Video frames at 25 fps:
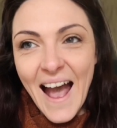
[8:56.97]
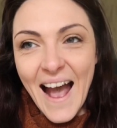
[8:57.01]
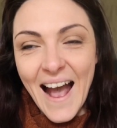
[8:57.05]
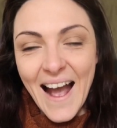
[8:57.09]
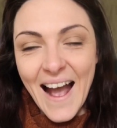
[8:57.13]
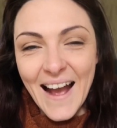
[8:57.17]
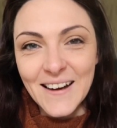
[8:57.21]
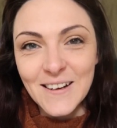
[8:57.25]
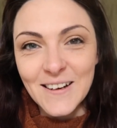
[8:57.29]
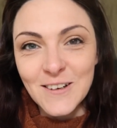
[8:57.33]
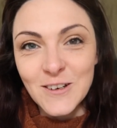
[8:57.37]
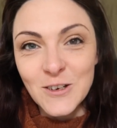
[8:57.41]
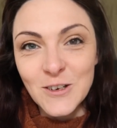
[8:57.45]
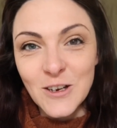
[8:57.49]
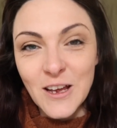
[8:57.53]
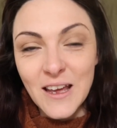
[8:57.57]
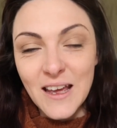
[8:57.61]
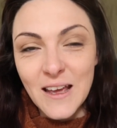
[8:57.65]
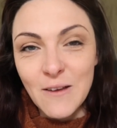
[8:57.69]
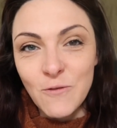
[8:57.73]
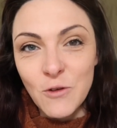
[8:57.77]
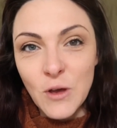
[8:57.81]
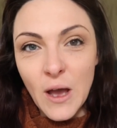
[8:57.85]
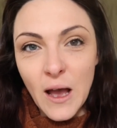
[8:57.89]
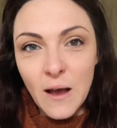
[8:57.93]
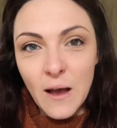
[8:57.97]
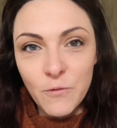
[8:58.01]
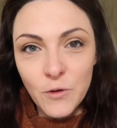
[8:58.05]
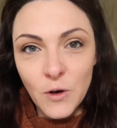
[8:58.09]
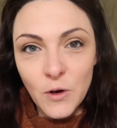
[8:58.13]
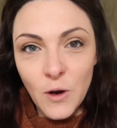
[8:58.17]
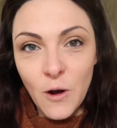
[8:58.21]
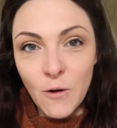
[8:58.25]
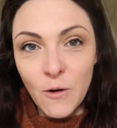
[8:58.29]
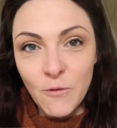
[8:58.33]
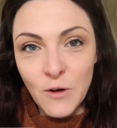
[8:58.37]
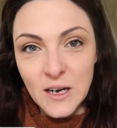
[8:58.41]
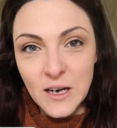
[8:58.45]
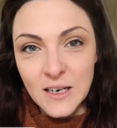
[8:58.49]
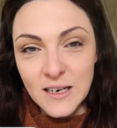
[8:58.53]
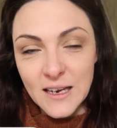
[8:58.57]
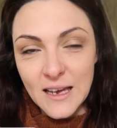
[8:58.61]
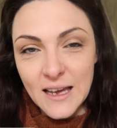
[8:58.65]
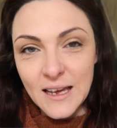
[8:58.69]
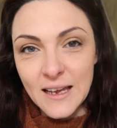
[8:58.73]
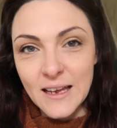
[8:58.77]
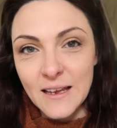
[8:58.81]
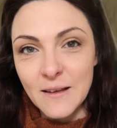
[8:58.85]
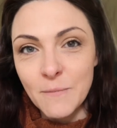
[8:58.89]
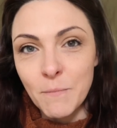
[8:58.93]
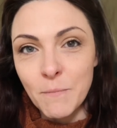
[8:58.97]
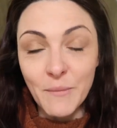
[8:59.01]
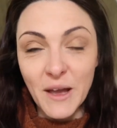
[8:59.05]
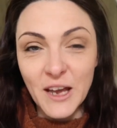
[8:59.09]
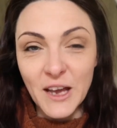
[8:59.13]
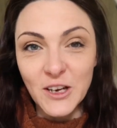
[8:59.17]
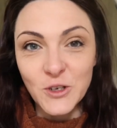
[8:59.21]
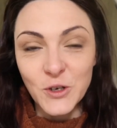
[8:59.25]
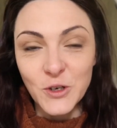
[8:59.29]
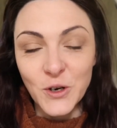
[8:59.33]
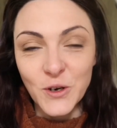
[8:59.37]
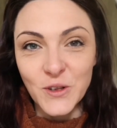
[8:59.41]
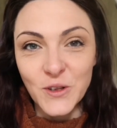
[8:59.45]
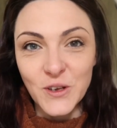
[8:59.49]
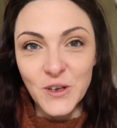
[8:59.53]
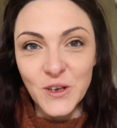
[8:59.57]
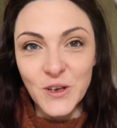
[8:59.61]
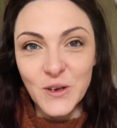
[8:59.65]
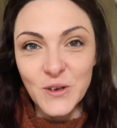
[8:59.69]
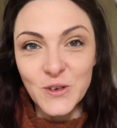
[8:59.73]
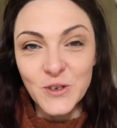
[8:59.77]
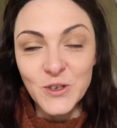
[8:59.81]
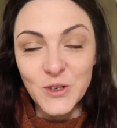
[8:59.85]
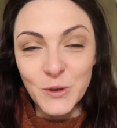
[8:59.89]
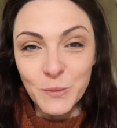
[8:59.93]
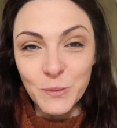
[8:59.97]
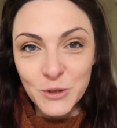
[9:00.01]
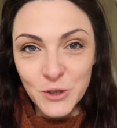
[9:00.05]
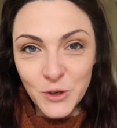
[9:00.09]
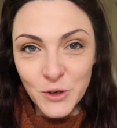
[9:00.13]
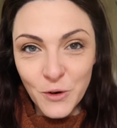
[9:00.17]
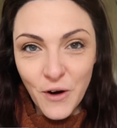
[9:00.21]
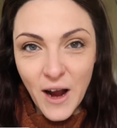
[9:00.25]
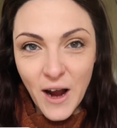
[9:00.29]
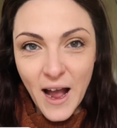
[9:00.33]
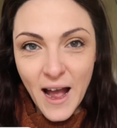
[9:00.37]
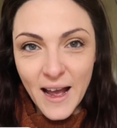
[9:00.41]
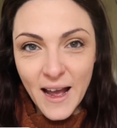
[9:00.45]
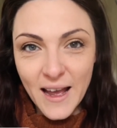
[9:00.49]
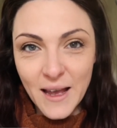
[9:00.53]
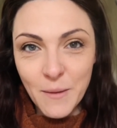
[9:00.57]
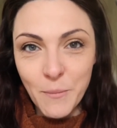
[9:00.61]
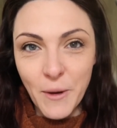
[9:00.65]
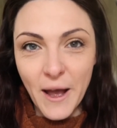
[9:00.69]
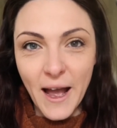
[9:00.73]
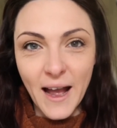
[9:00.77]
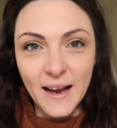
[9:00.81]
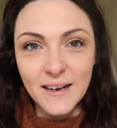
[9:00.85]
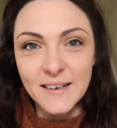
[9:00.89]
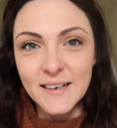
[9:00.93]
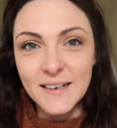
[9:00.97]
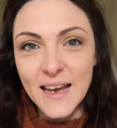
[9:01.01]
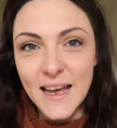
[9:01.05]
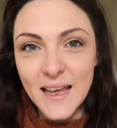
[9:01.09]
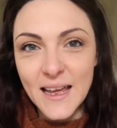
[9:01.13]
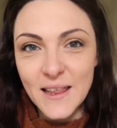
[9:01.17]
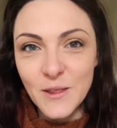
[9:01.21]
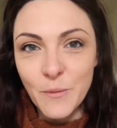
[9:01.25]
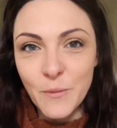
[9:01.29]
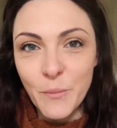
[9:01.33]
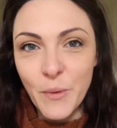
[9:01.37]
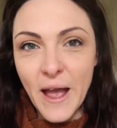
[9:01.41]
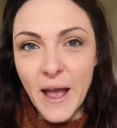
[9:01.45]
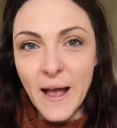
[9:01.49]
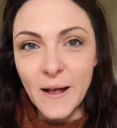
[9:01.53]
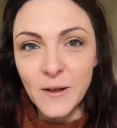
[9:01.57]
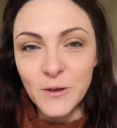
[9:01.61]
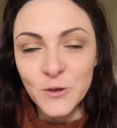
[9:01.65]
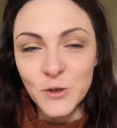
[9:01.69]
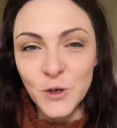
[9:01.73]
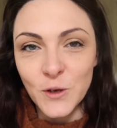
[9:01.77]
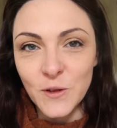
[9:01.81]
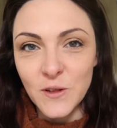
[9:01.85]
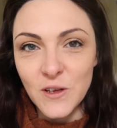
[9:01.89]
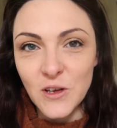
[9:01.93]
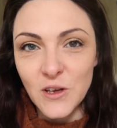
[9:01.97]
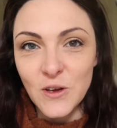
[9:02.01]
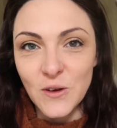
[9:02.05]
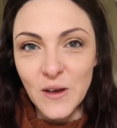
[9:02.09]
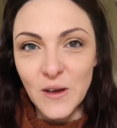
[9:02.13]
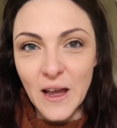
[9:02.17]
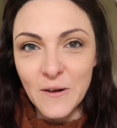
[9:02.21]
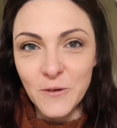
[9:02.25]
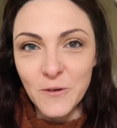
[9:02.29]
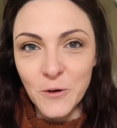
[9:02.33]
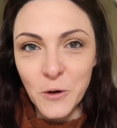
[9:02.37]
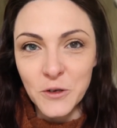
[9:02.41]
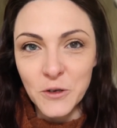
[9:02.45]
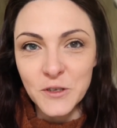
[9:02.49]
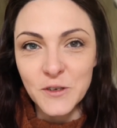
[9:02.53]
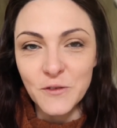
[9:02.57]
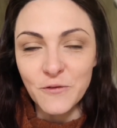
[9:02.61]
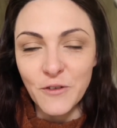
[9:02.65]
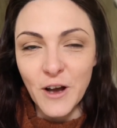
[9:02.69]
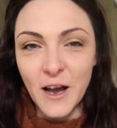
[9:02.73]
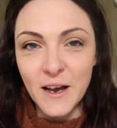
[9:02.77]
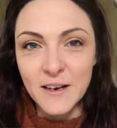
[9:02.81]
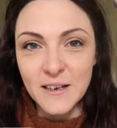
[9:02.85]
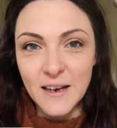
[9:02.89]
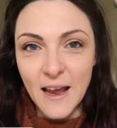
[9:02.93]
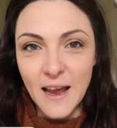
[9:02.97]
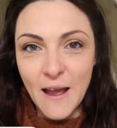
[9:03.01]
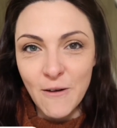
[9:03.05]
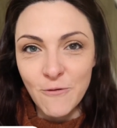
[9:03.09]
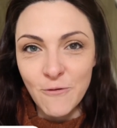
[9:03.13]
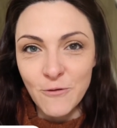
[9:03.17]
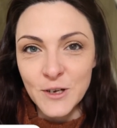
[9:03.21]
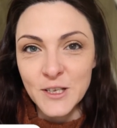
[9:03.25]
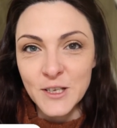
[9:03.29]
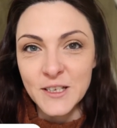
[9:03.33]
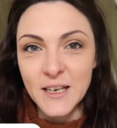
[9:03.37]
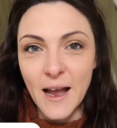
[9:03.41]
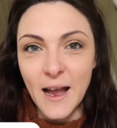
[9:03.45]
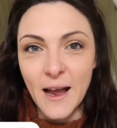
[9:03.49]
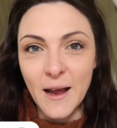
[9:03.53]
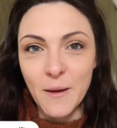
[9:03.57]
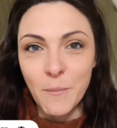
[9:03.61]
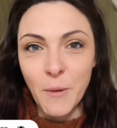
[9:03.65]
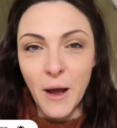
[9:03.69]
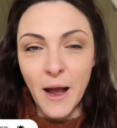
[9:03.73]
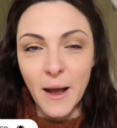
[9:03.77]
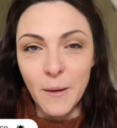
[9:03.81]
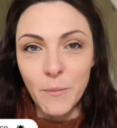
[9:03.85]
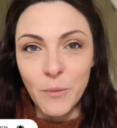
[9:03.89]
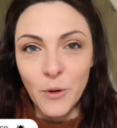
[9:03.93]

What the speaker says: And if you haven't already, make sure that you subscribe and hit the bell so that you get notified every time I